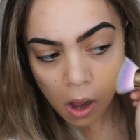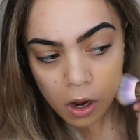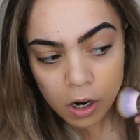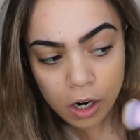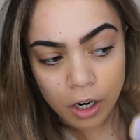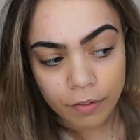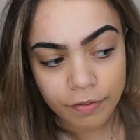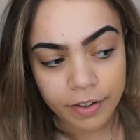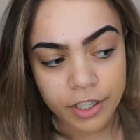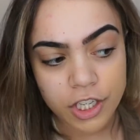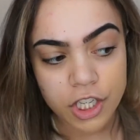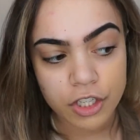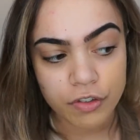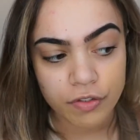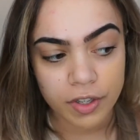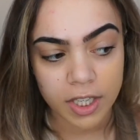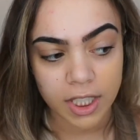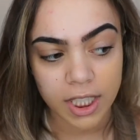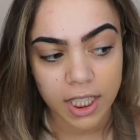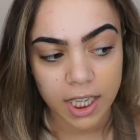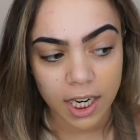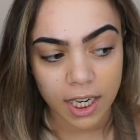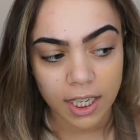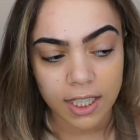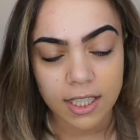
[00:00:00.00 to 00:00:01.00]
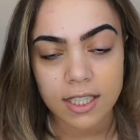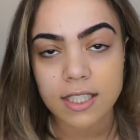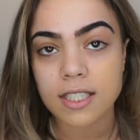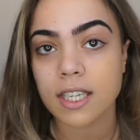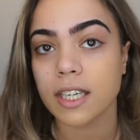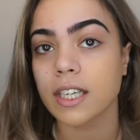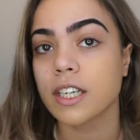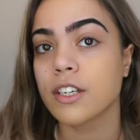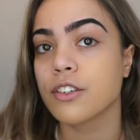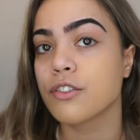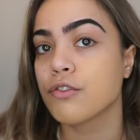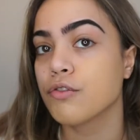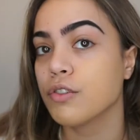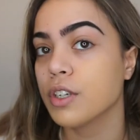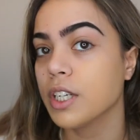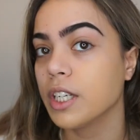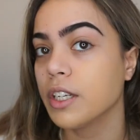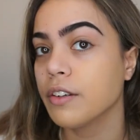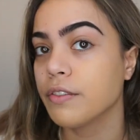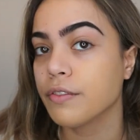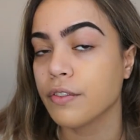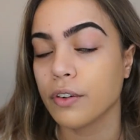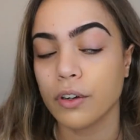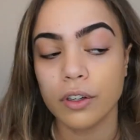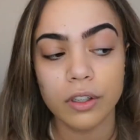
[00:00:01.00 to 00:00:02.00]
coverage is really nice, like it's
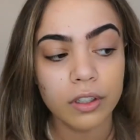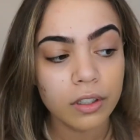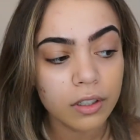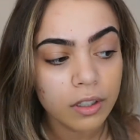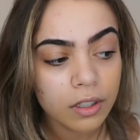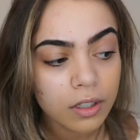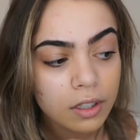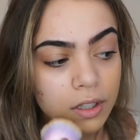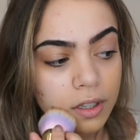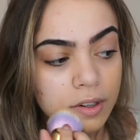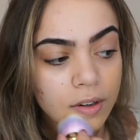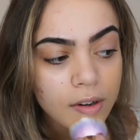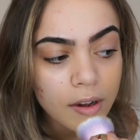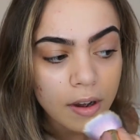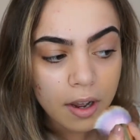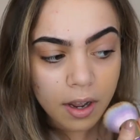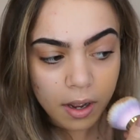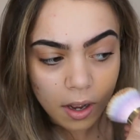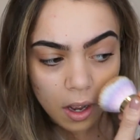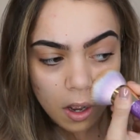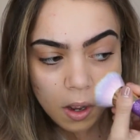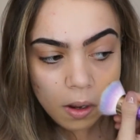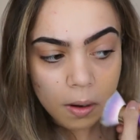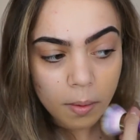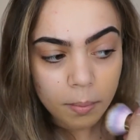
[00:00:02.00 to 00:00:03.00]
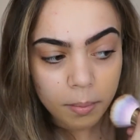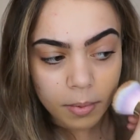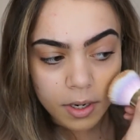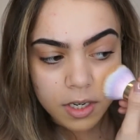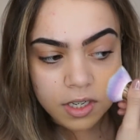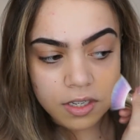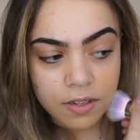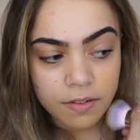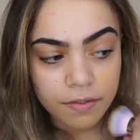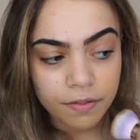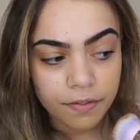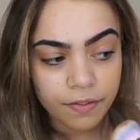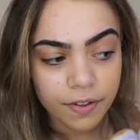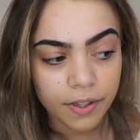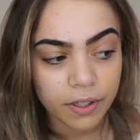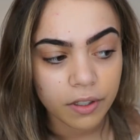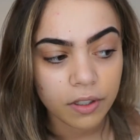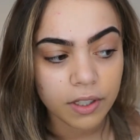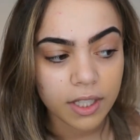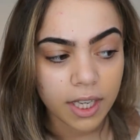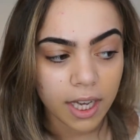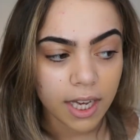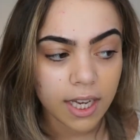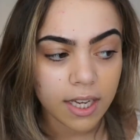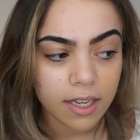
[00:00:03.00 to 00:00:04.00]
really full, but it doesn't
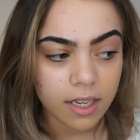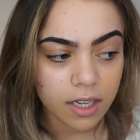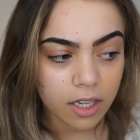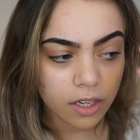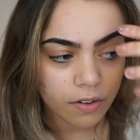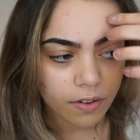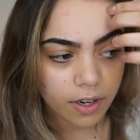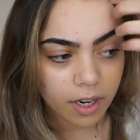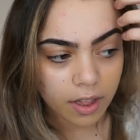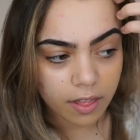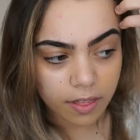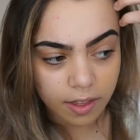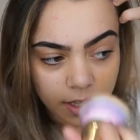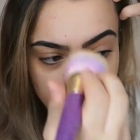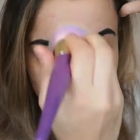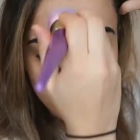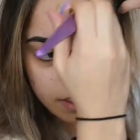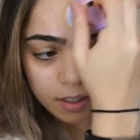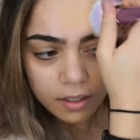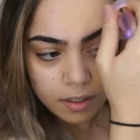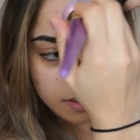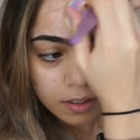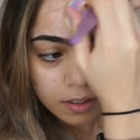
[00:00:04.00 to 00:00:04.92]
feel cakey or anything.